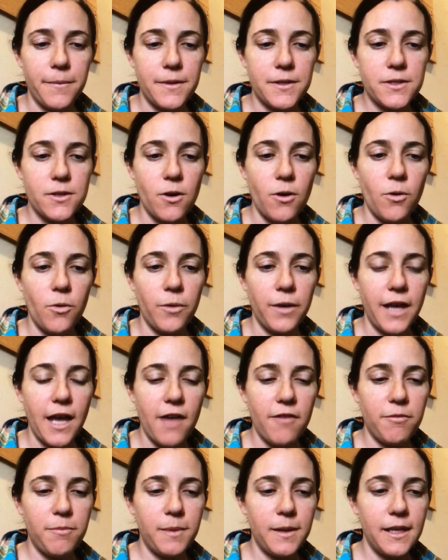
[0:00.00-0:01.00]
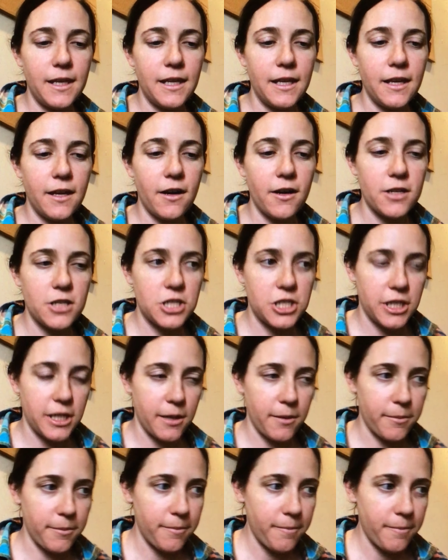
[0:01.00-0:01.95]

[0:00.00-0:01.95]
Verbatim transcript: so we have PE in our gym.